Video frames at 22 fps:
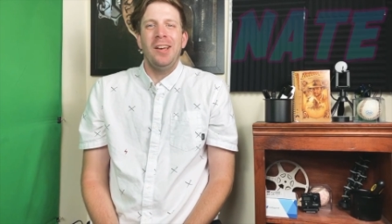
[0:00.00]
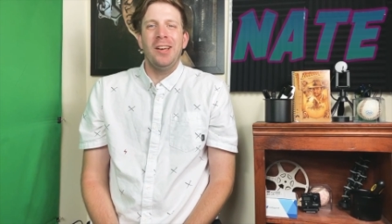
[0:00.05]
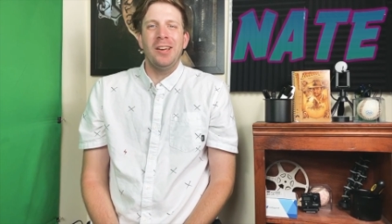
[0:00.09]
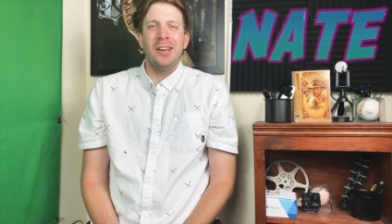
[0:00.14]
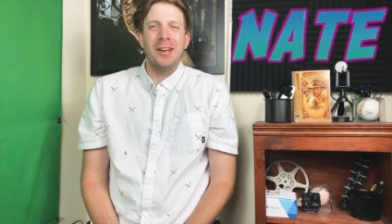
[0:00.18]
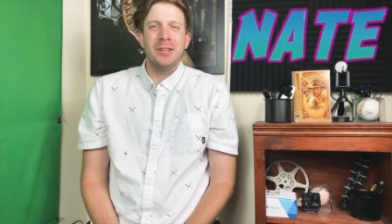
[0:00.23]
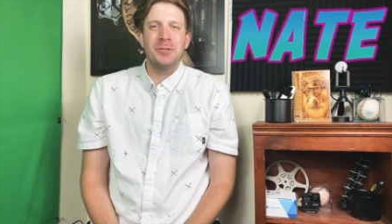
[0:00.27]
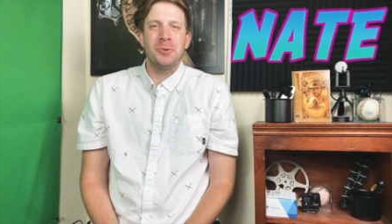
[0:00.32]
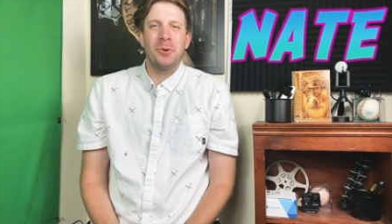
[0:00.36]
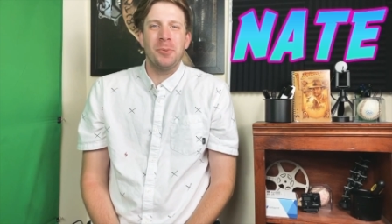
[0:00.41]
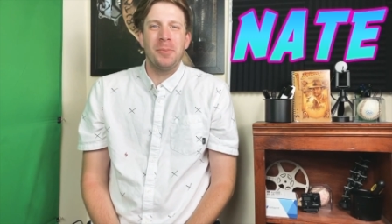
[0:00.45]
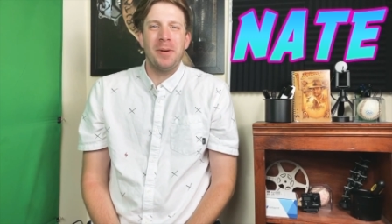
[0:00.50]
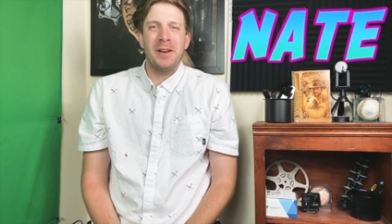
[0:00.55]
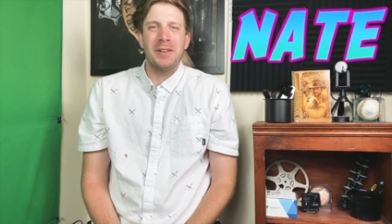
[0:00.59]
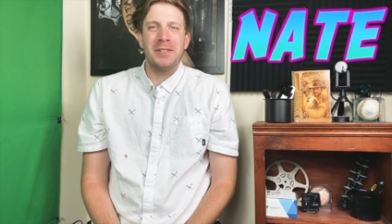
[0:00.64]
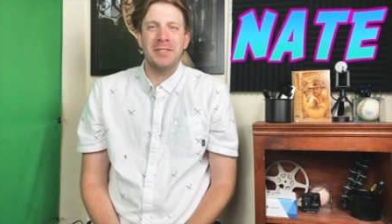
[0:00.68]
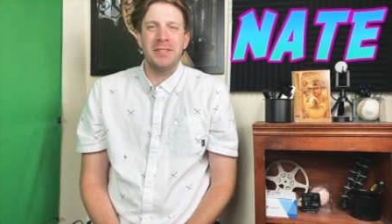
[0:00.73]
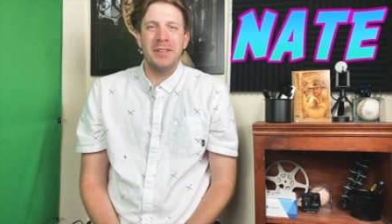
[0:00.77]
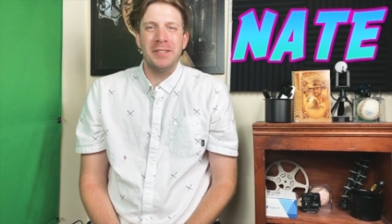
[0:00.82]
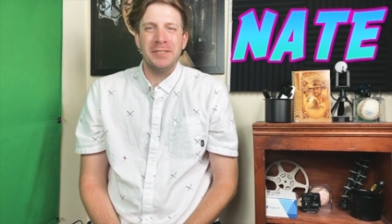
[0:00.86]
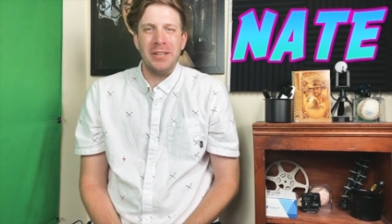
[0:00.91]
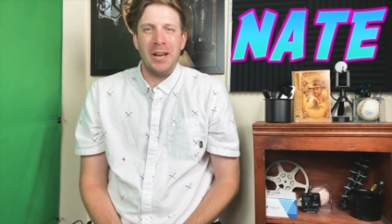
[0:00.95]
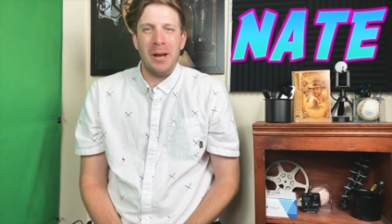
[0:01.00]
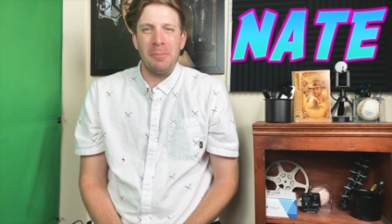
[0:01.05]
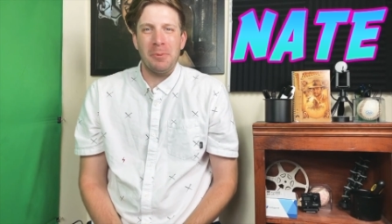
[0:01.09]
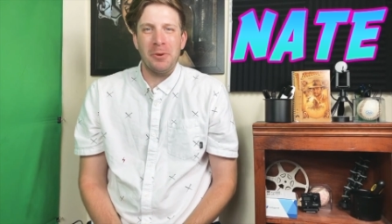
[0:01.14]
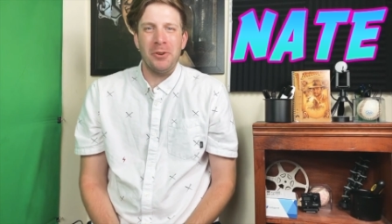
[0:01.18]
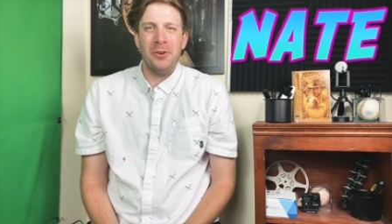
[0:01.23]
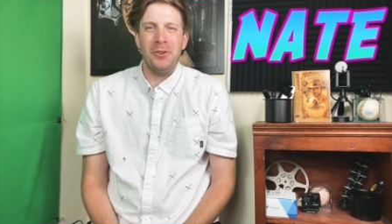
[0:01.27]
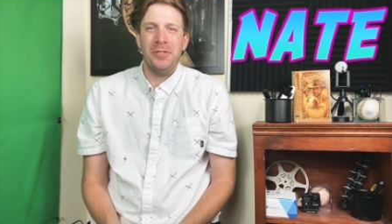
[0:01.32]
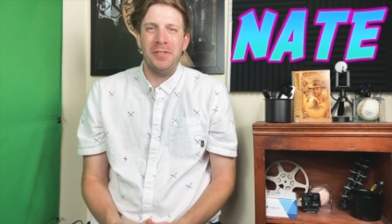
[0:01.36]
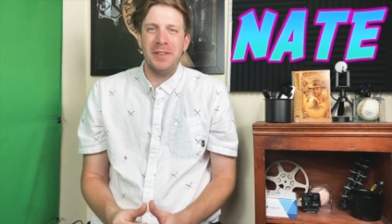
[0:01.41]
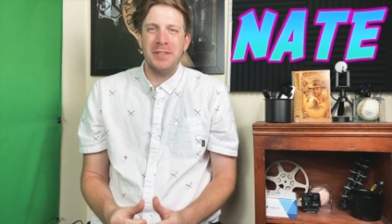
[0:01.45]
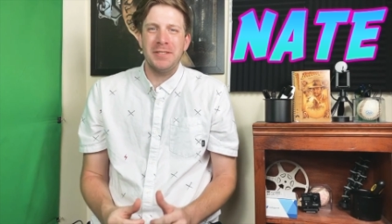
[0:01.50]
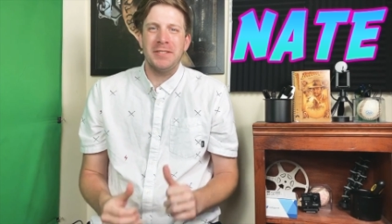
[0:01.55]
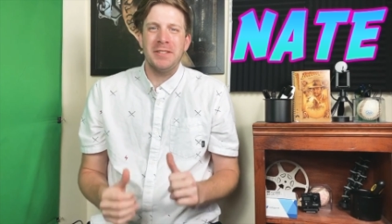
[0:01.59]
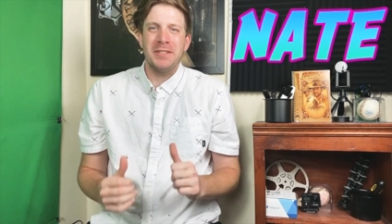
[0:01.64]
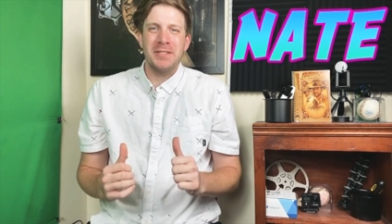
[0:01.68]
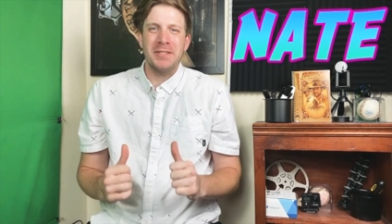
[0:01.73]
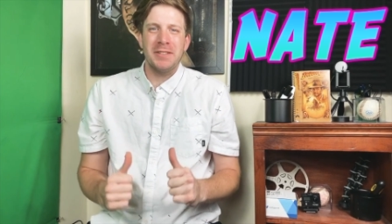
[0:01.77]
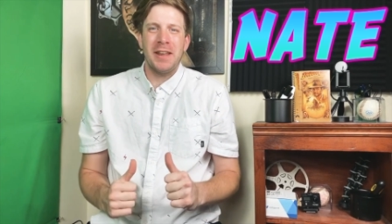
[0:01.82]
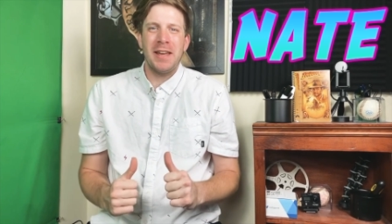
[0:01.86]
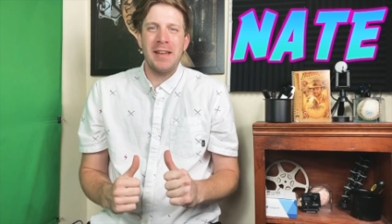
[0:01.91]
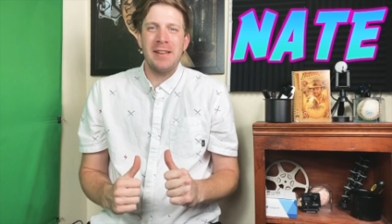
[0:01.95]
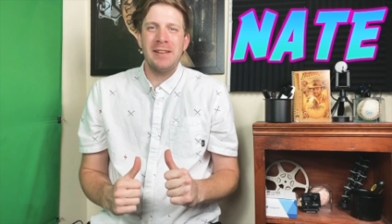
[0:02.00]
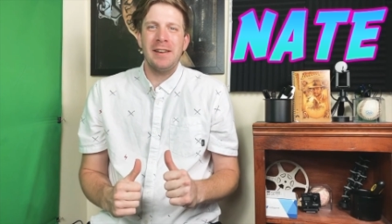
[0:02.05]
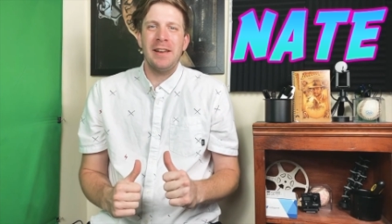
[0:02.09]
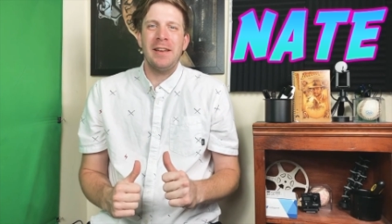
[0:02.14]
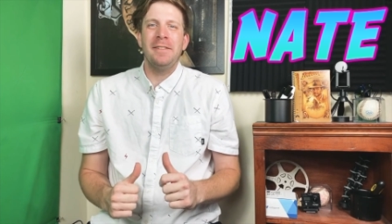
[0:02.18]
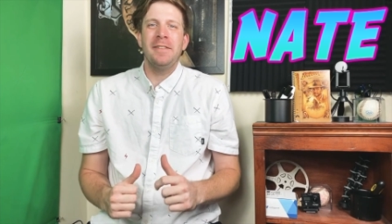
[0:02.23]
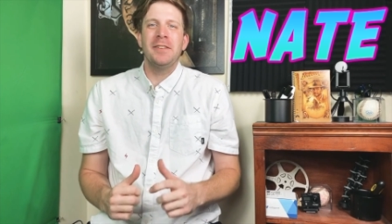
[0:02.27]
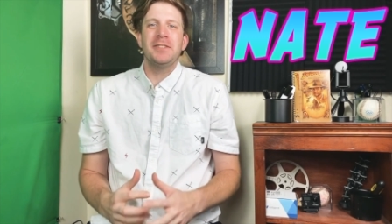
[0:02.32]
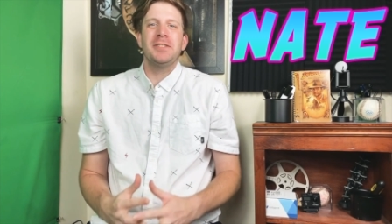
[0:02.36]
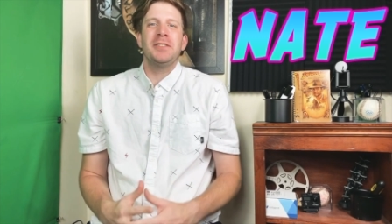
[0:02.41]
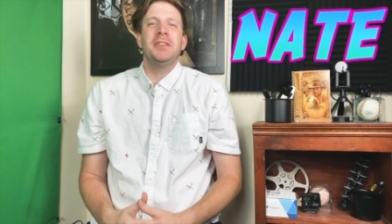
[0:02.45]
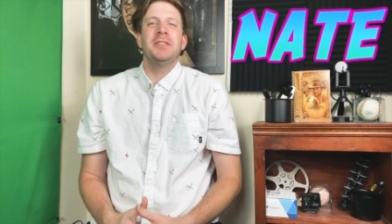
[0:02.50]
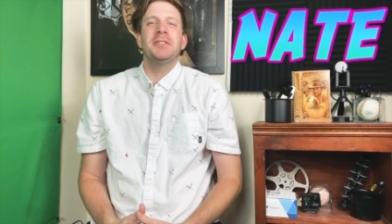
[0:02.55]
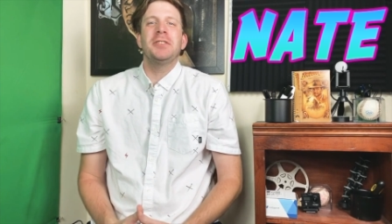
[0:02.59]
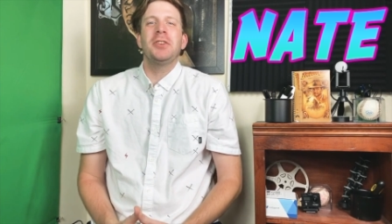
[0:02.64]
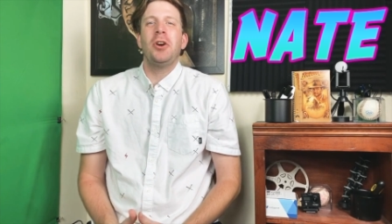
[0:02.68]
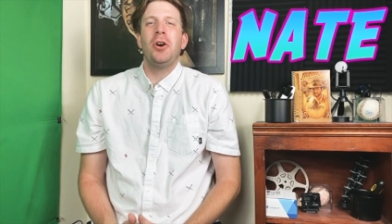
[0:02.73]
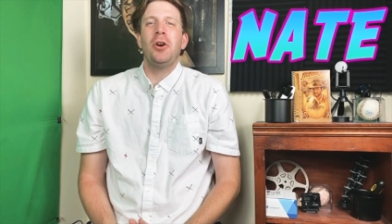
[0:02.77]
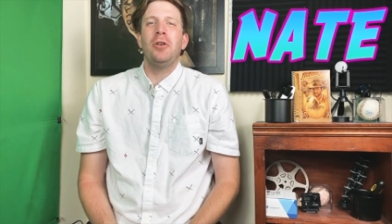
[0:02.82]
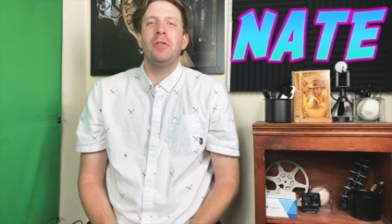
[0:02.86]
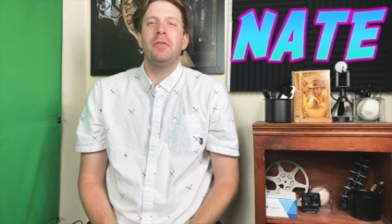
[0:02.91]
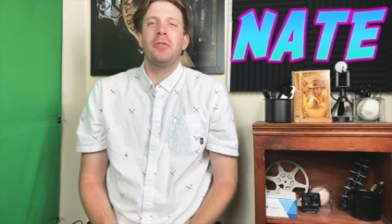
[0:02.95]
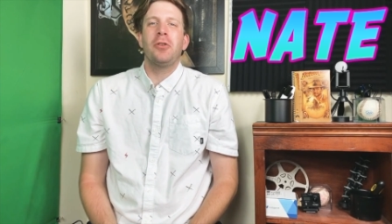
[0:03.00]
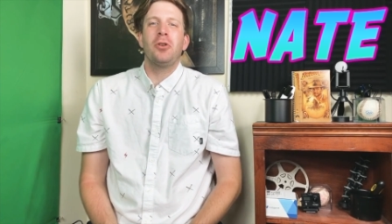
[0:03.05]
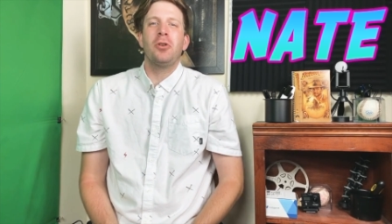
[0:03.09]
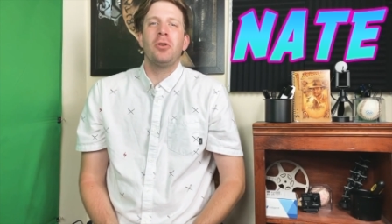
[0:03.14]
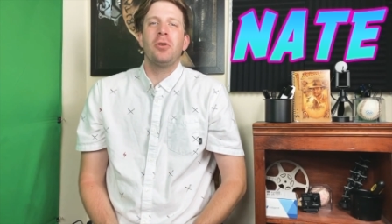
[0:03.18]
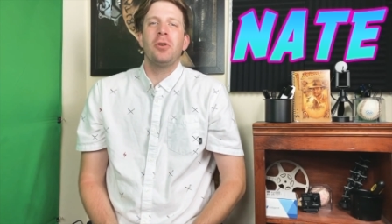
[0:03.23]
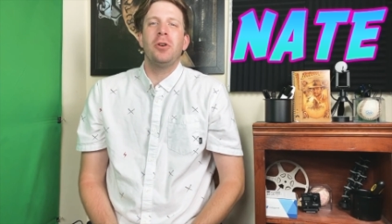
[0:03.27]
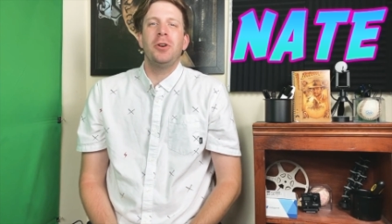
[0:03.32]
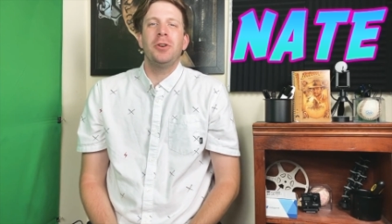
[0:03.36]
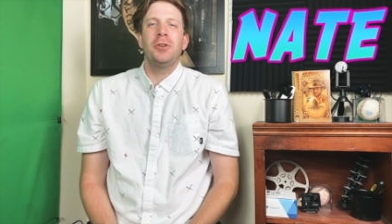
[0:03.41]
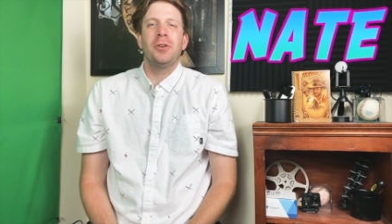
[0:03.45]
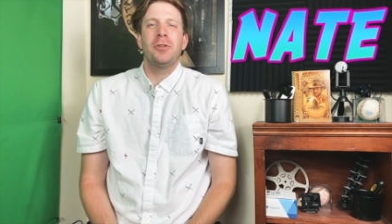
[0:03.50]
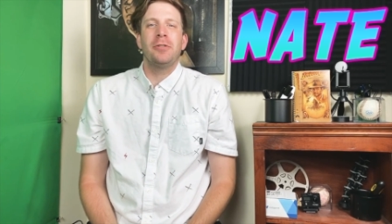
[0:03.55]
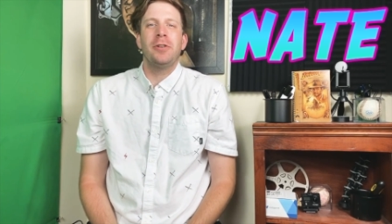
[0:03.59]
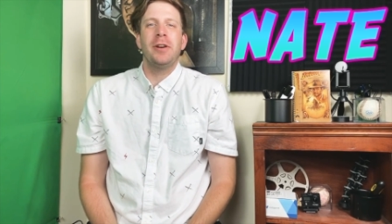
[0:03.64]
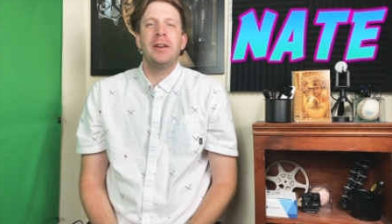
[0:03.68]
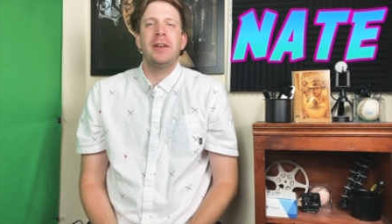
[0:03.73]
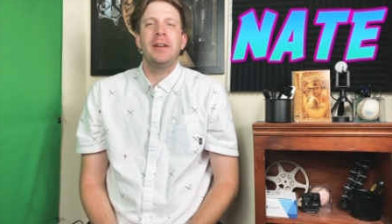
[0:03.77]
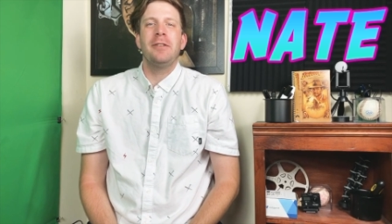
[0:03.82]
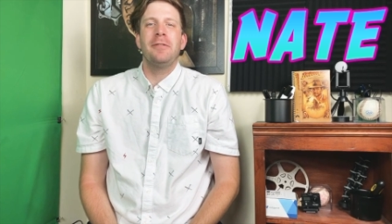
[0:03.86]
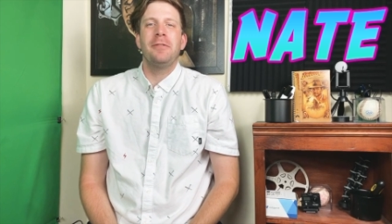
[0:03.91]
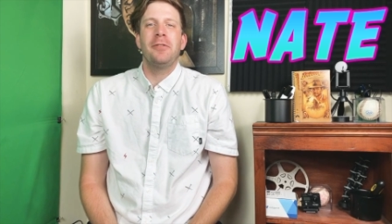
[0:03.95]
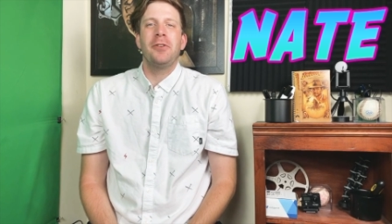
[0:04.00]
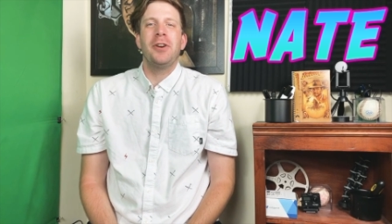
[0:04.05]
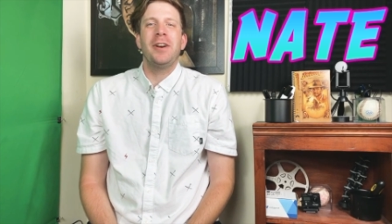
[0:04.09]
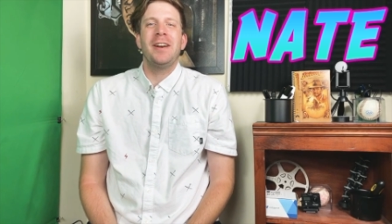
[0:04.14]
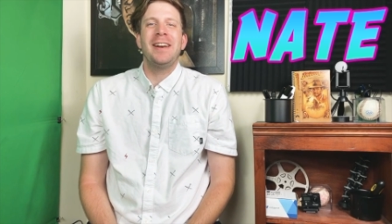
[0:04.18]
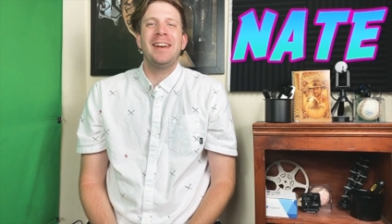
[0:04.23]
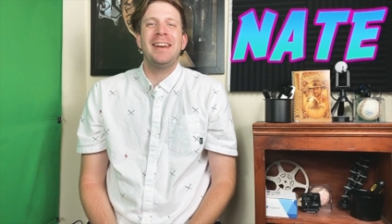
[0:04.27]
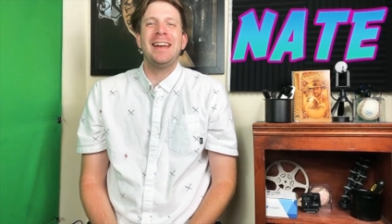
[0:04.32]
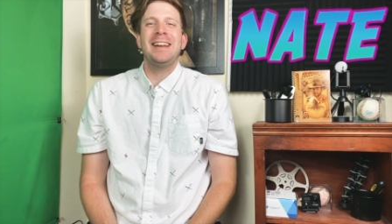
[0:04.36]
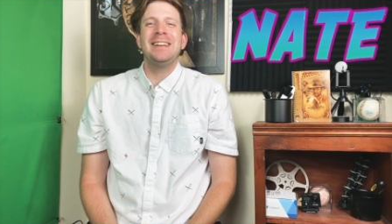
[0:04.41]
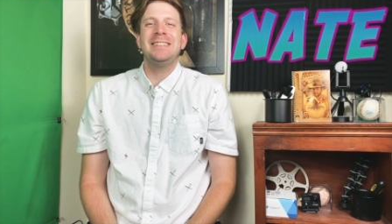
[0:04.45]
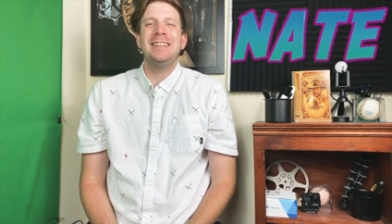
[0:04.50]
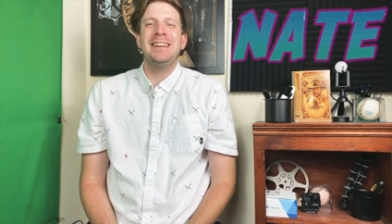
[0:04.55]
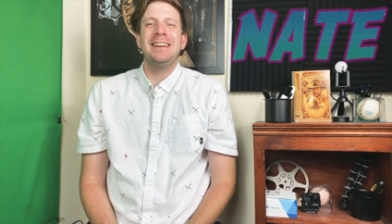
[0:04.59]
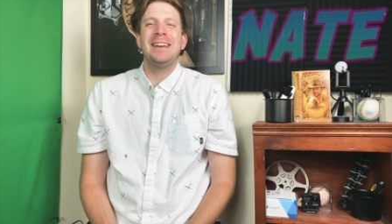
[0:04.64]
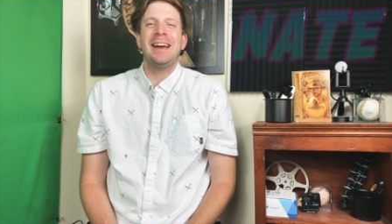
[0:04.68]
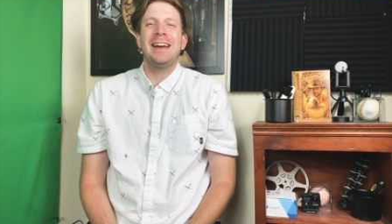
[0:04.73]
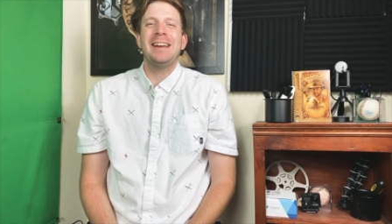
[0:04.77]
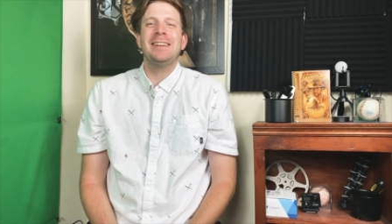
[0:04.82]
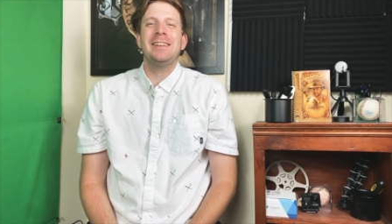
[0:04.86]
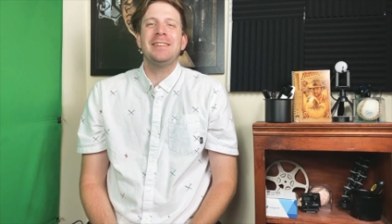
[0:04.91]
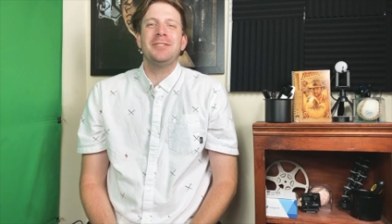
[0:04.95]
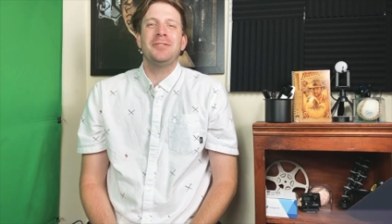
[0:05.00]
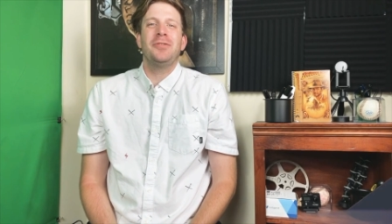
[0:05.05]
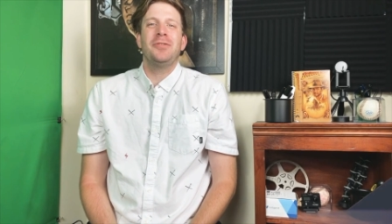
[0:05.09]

Hey guys, welcome back to Cinetopical. This is Nate, and this is Over or Underrated for 1990s